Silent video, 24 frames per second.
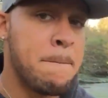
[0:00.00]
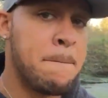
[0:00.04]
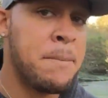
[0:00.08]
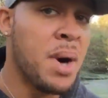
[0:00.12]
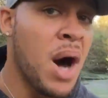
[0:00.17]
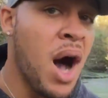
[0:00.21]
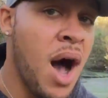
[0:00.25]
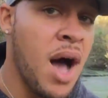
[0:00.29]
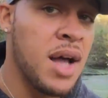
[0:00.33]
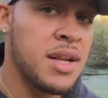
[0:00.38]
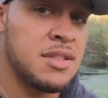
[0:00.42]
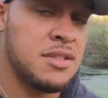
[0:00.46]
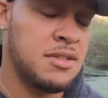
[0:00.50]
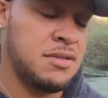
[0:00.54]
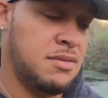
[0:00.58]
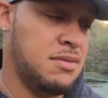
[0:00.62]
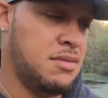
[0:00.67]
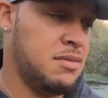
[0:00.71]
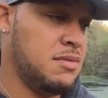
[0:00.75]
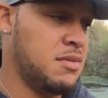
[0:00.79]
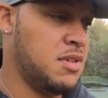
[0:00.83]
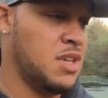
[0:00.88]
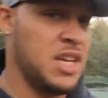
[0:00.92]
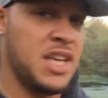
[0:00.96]
But
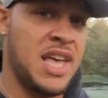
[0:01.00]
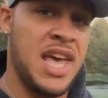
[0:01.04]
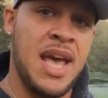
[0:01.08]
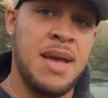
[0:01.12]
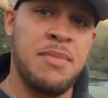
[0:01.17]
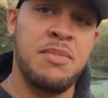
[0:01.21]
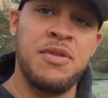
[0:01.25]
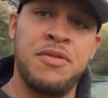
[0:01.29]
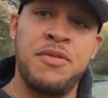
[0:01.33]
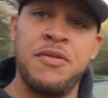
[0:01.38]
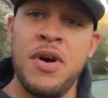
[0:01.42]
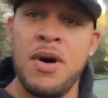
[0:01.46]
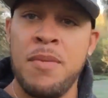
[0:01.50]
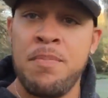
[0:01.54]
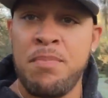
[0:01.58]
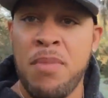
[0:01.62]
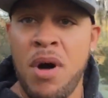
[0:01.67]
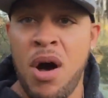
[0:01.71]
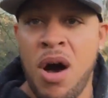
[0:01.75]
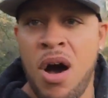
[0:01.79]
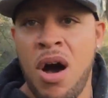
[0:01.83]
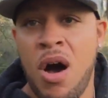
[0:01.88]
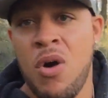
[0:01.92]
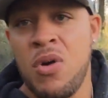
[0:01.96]
when it came to
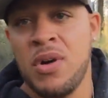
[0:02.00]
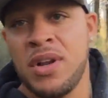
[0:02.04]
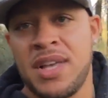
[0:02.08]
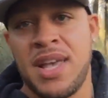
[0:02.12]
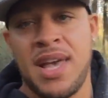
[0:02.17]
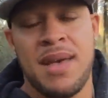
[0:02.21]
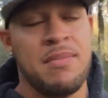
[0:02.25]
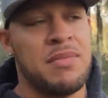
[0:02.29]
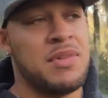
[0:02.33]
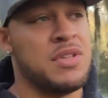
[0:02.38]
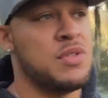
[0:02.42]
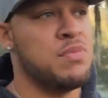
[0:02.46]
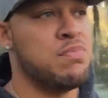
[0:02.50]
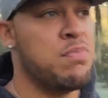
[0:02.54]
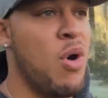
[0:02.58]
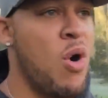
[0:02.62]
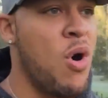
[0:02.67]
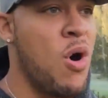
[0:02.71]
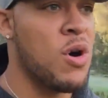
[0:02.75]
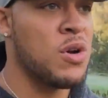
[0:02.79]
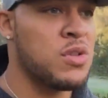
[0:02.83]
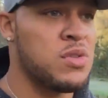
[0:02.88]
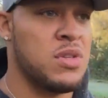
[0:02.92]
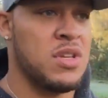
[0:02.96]
football, when it came to
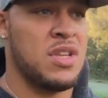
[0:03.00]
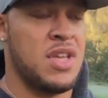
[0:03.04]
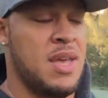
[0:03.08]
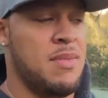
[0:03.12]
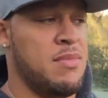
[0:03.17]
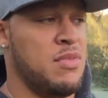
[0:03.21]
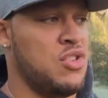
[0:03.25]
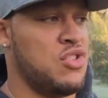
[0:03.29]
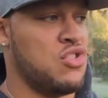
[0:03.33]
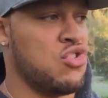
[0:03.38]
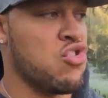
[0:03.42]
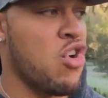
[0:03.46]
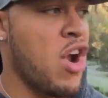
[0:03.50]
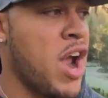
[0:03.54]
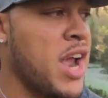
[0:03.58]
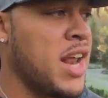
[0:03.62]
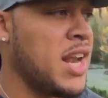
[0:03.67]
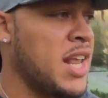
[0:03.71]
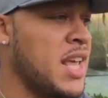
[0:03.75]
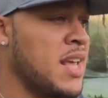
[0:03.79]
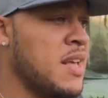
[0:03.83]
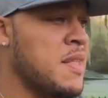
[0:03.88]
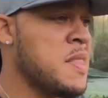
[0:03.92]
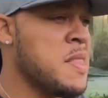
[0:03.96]
sports, when it came to
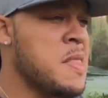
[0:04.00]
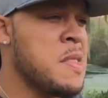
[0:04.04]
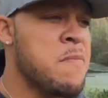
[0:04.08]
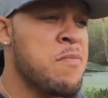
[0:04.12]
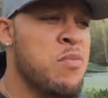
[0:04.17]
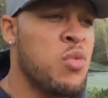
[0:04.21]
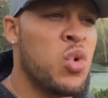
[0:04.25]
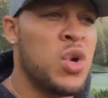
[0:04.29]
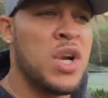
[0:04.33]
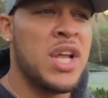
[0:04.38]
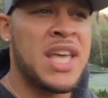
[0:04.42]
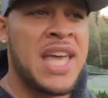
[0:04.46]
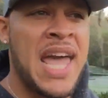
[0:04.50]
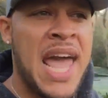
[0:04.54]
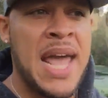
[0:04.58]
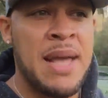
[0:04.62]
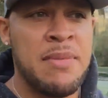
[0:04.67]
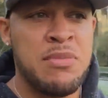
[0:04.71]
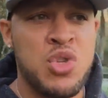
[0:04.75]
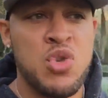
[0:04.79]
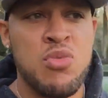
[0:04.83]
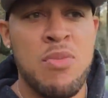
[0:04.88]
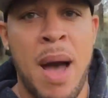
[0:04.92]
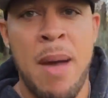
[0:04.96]
training, when it
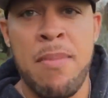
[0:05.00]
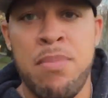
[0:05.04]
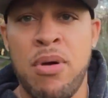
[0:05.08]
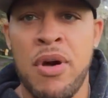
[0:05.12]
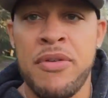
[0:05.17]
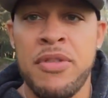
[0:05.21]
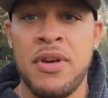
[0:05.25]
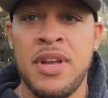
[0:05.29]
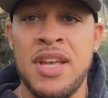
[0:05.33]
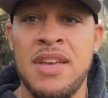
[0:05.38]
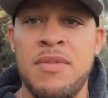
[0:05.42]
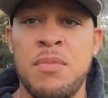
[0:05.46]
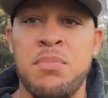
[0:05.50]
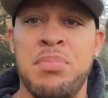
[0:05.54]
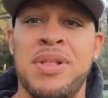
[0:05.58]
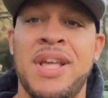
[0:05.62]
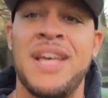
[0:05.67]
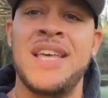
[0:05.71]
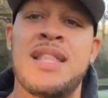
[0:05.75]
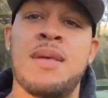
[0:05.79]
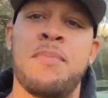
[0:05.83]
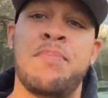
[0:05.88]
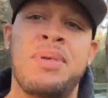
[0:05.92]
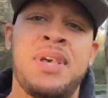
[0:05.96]
came to my brother even
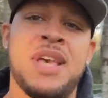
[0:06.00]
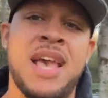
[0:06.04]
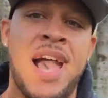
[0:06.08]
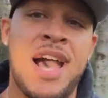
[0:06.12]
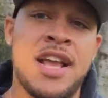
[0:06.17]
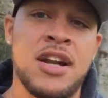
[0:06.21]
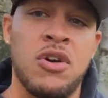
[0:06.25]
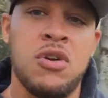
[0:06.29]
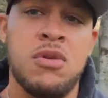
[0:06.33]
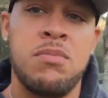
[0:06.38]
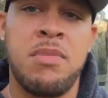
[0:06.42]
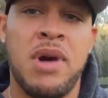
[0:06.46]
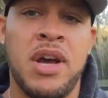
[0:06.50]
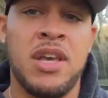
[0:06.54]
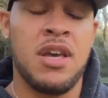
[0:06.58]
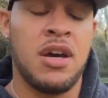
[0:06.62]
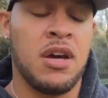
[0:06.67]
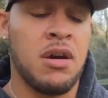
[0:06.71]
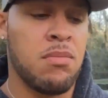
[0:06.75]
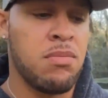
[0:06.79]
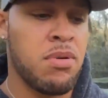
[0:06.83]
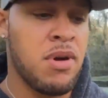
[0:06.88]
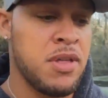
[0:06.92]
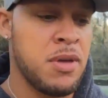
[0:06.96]
playing the piano, my
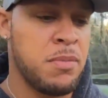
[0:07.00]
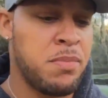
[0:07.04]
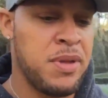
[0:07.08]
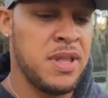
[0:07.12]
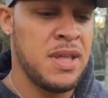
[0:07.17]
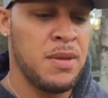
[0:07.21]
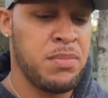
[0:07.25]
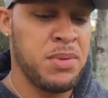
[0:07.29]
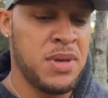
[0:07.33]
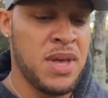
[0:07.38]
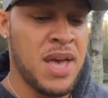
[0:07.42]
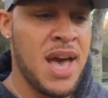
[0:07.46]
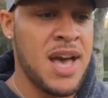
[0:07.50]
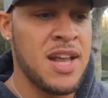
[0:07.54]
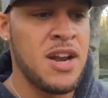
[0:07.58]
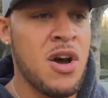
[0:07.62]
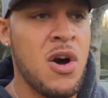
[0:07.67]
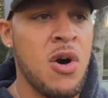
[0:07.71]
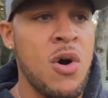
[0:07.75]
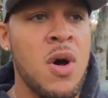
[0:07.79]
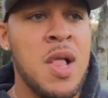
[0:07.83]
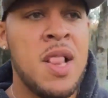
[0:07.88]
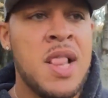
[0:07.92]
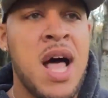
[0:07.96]
younger brother played the
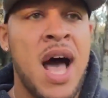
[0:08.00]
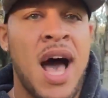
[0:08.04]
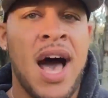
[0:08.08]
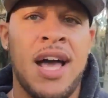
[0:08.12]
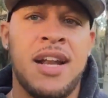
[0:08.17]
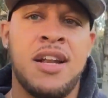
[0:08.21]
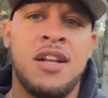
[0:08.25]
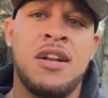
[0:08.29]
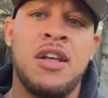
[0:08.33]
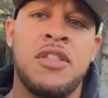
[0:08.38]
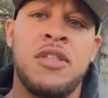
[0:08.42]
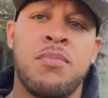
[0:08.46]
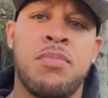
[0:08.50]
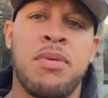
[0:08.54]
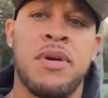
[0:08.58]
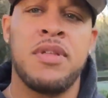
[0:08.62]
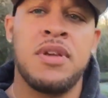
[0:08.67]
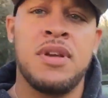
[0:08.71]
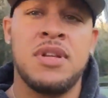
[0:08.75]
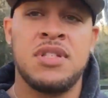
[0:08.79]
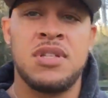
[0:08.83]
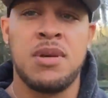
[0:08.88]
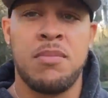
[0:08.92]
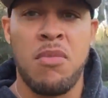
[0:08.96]
piano, I had another
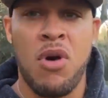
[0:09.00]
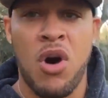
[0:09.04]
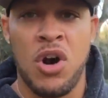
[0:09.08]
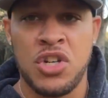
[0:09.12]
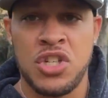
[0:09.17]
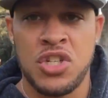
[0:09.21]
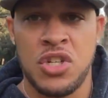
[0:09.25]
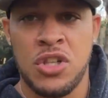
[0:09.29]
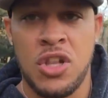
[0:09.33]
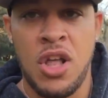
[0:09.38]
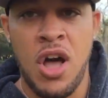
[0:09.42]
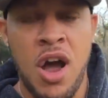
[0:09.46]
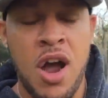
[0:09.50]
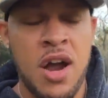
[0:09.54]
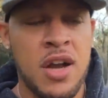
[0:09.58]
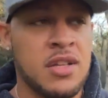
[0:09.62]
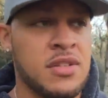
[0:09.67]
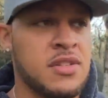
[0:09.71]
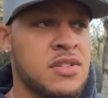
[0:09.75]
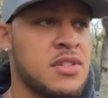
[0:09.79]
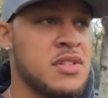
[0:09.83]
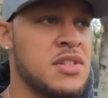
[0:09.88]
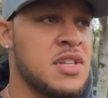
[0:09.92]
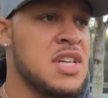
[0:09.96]
brother into martial
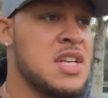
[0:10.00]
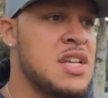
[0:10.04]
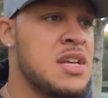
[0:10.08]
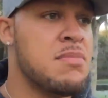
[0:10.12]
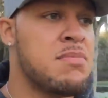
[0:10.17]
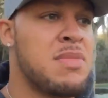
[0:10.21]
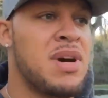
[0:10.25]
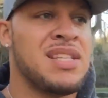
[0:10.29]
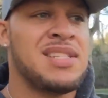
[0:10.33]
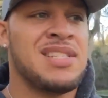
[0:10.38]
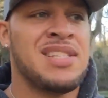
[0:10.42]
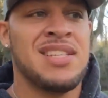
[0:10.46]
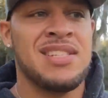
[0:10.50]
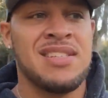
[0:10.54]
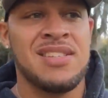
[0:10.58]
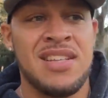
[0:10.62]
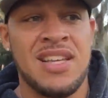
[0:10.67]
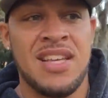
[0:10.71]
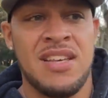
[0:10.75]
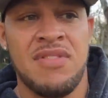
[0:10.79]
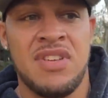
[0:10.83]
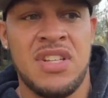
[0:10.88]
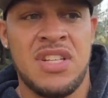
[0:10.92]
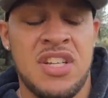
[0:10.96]
arts, my
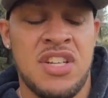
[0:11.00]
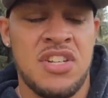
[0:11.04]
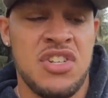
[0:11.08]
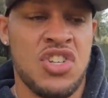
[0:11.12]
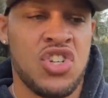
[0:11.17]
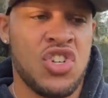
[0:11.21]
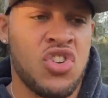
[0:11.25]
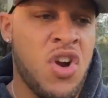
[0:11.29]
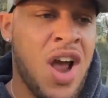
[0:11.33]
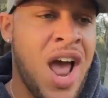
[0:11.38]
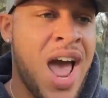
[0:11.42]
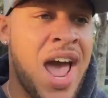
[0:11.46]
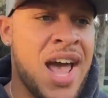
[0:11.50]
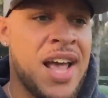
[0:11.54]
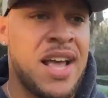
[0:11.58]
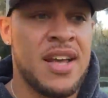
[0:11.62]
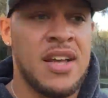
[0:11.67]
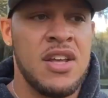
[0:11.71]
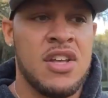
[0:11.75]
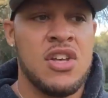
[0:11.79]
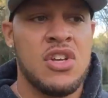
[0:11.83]
sister even did track,